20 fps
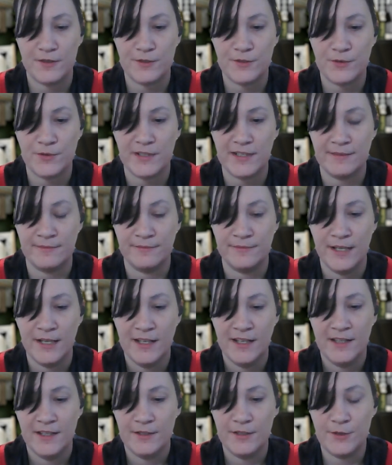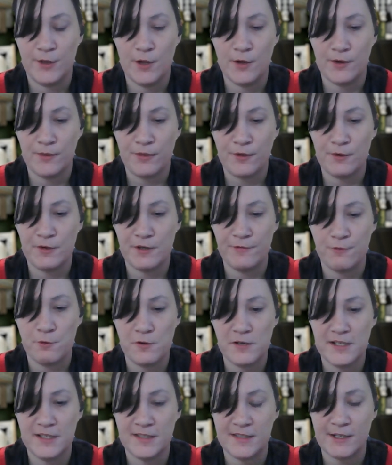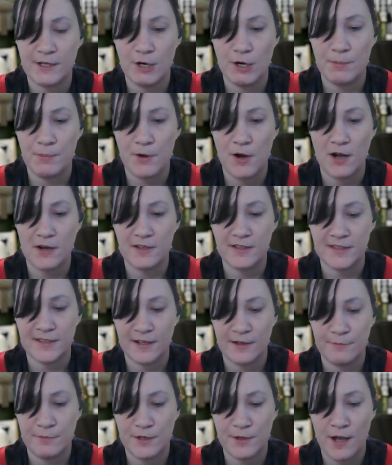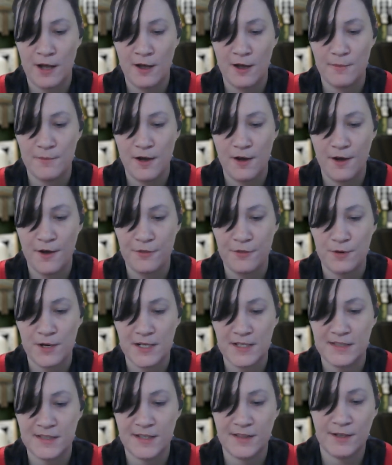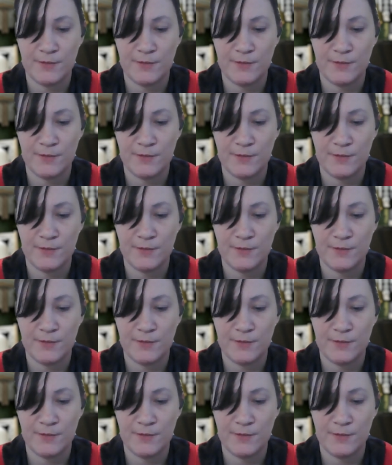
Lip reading: There's only, 34 e-cigarette products that have been authorized.